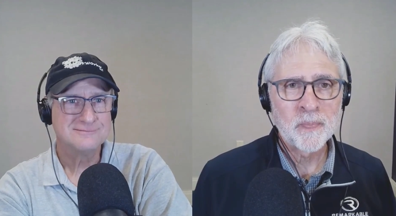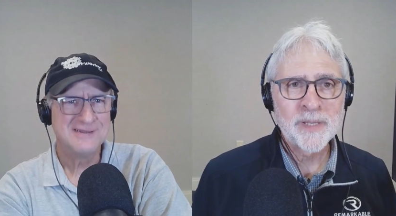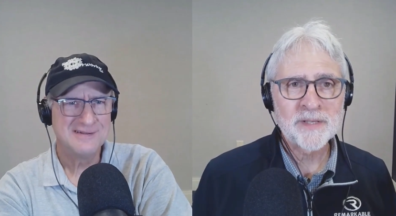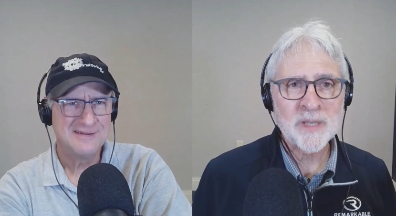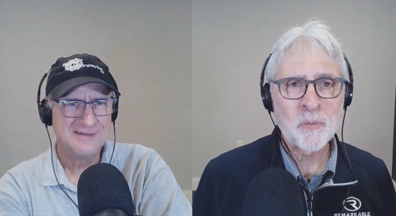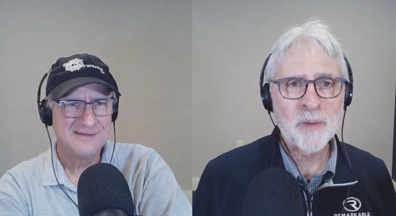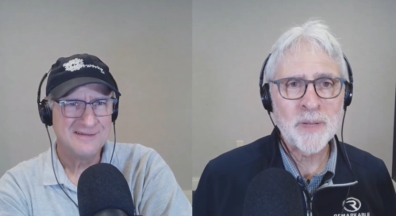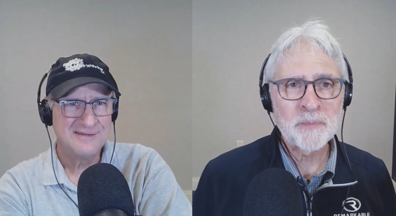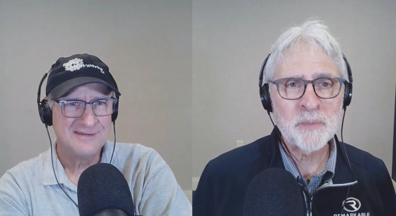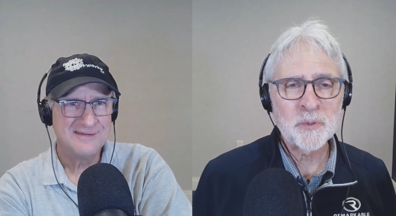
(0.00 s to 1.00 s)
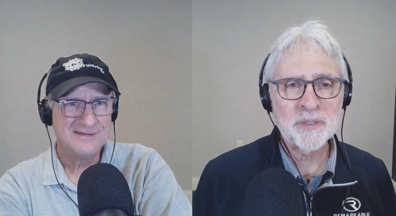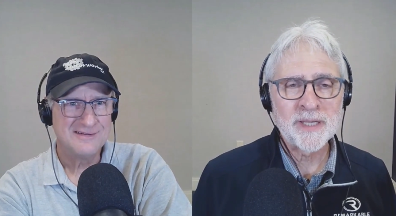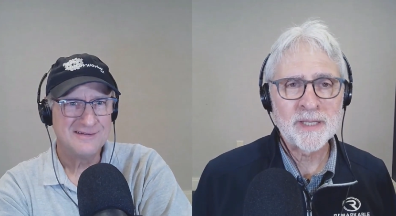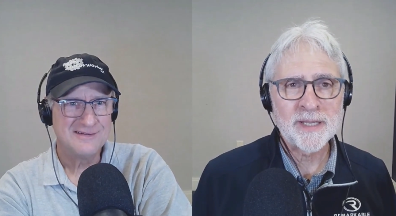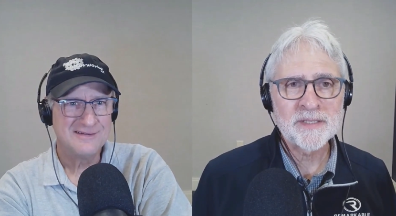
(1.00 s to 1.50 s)
Speaker 1: because I want my people to
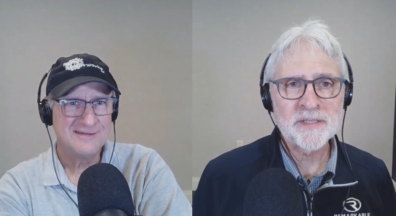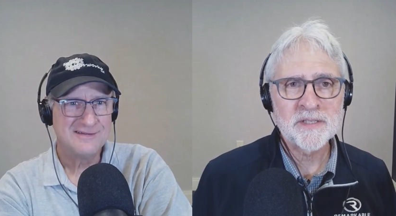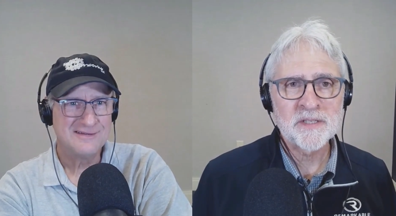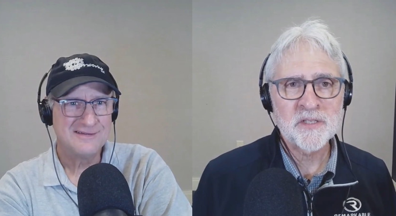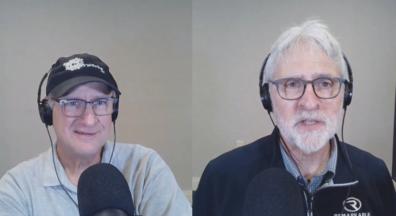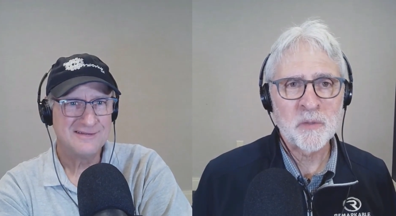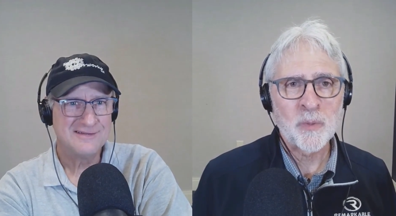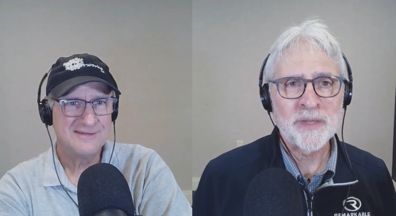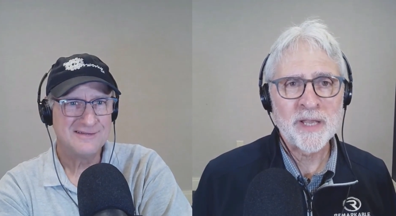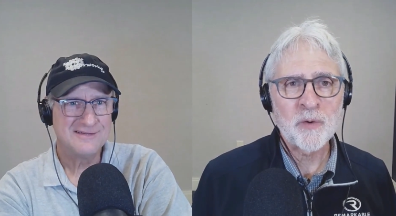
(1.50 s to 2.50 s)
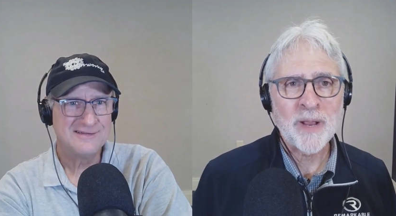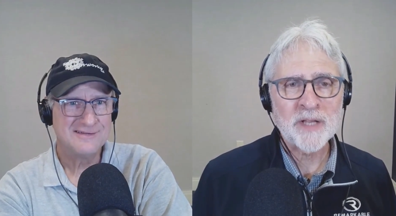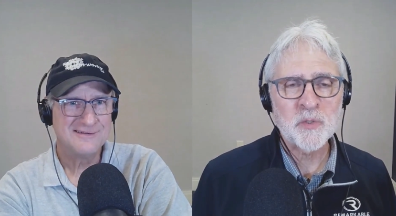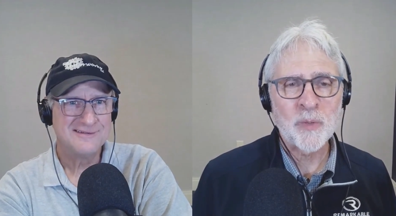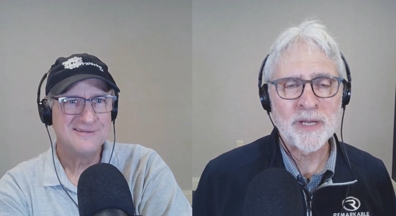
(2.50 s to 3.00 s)
get licenses so that when they
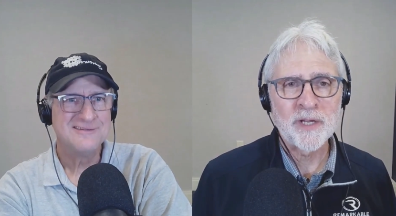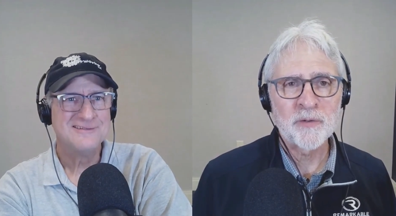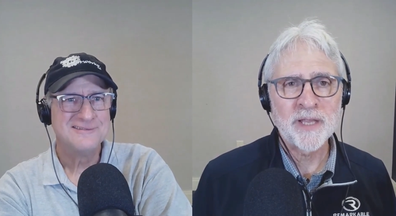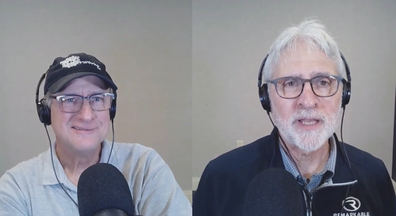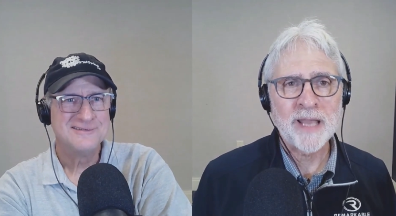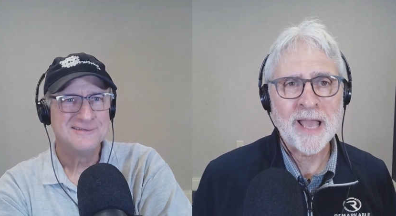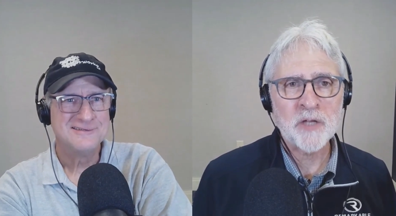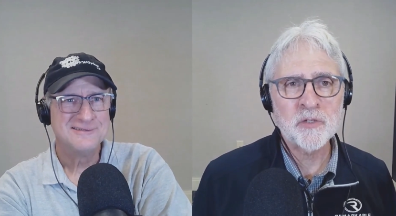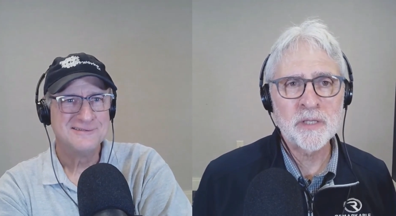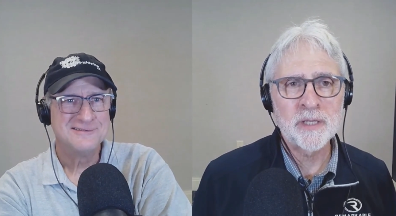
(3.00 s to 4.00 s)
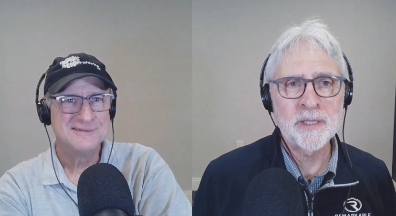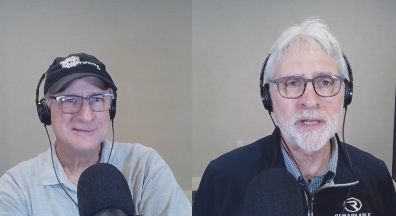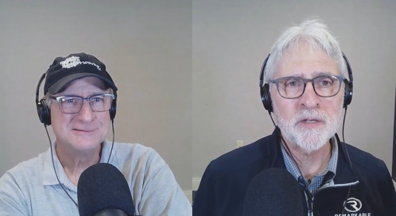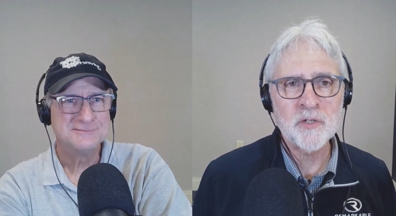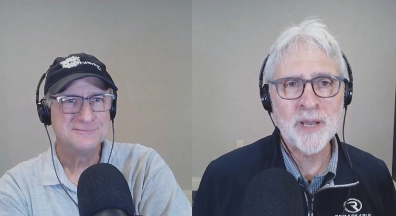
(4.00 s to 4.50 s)
graduate here, they could actually
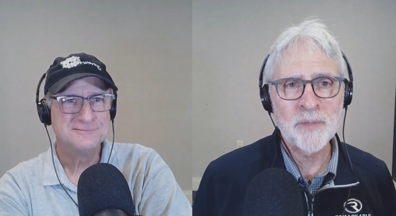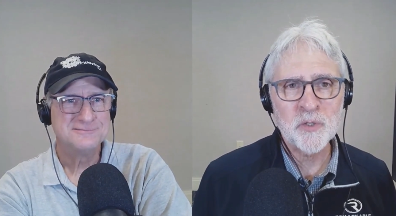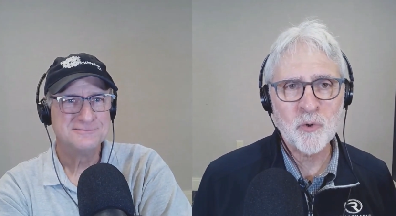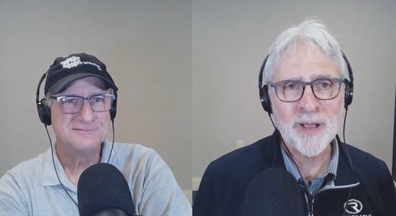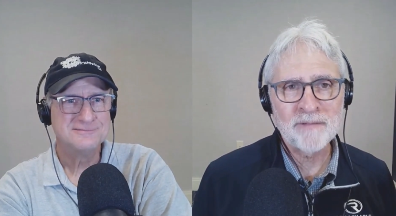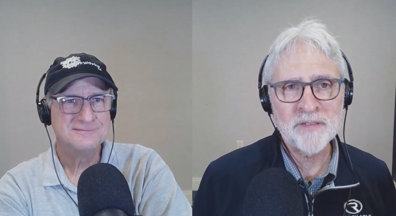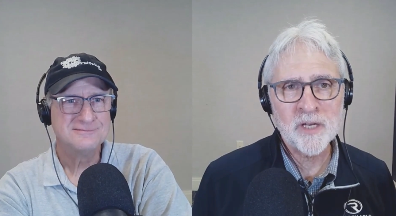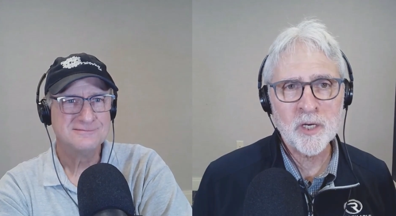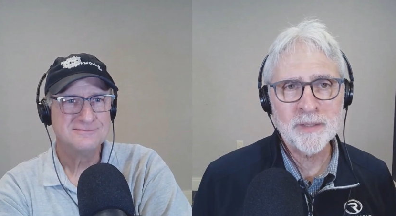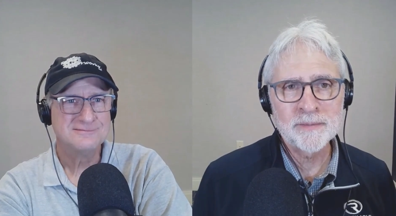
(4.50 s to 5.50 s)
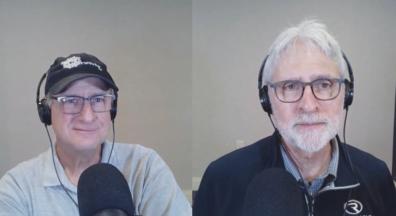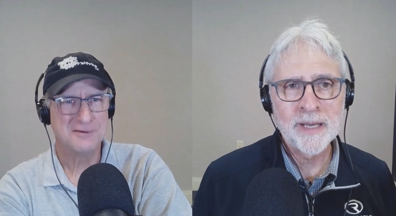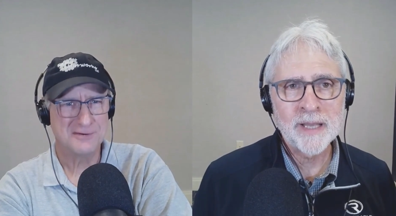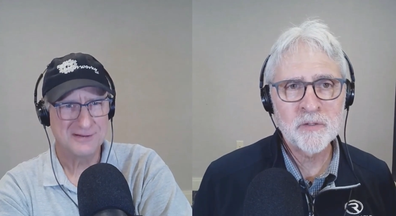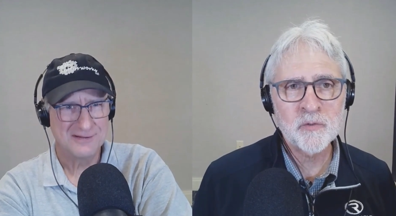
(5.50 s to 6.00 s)
get a job and drive there
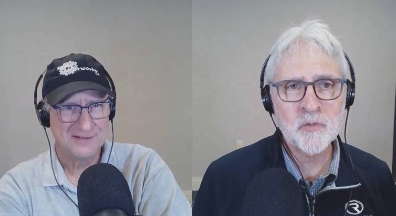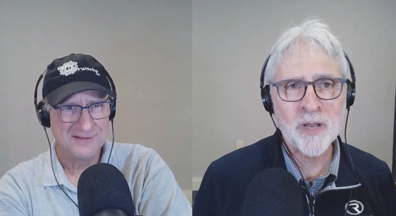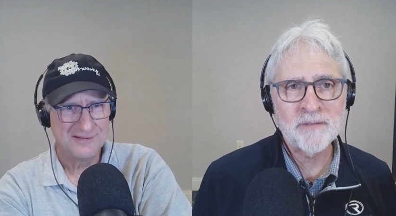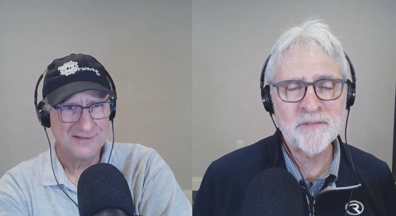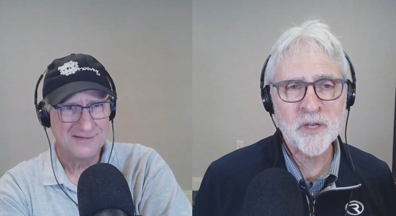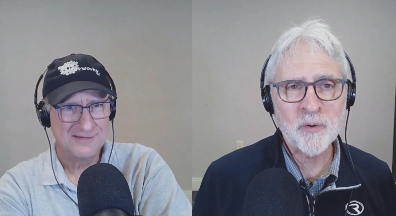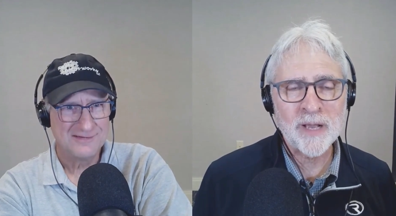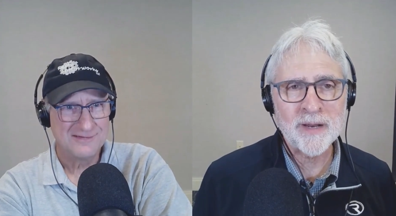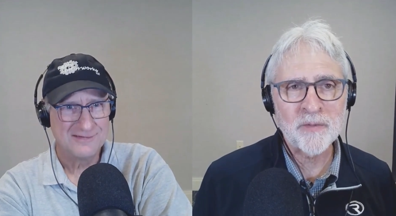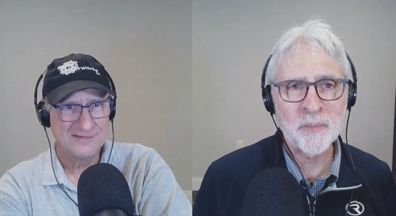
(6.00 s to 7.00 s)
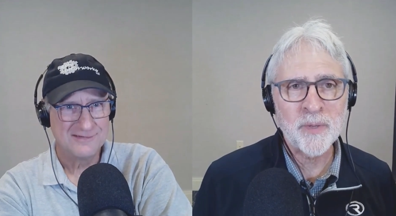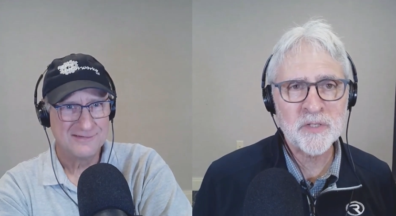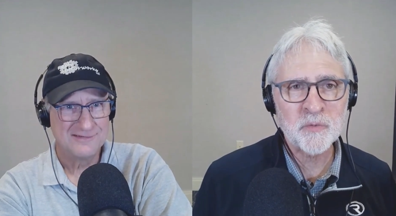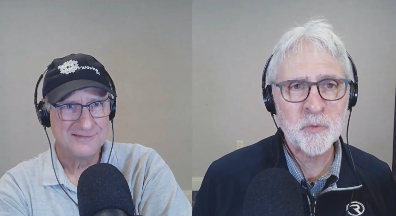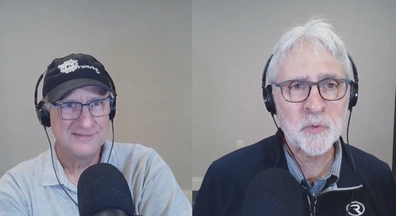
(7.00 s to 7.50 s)
and not try to figure out how the
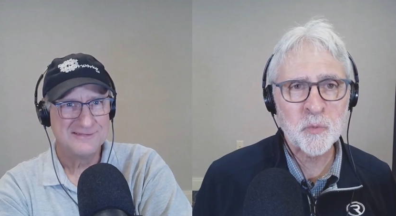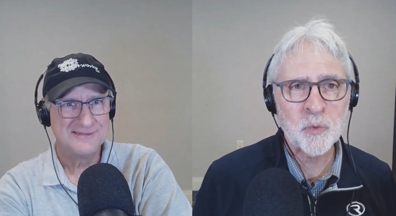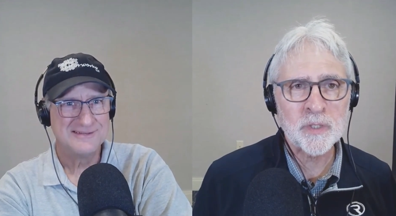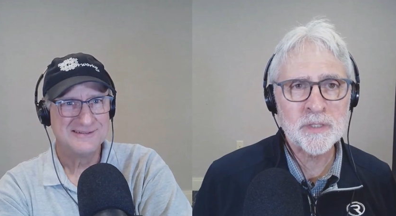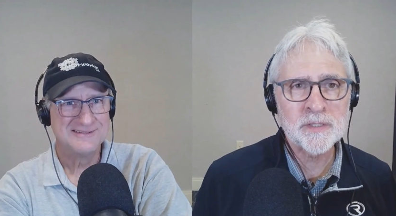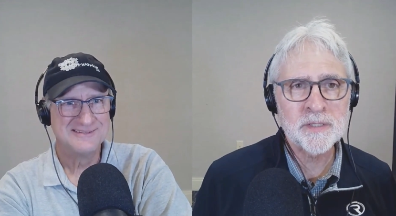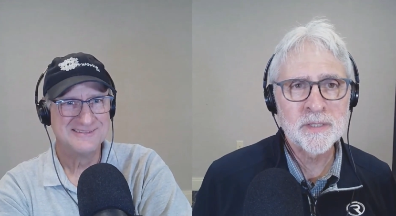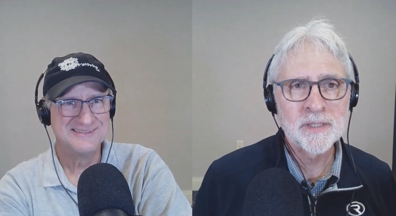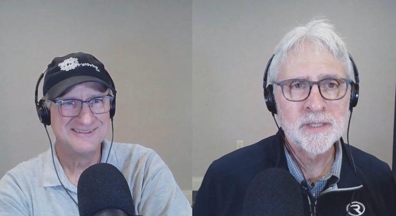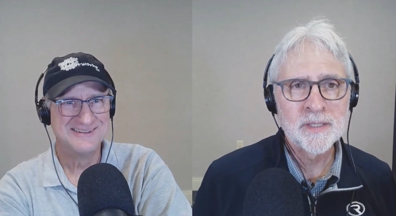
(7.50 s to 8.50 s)
bus route works.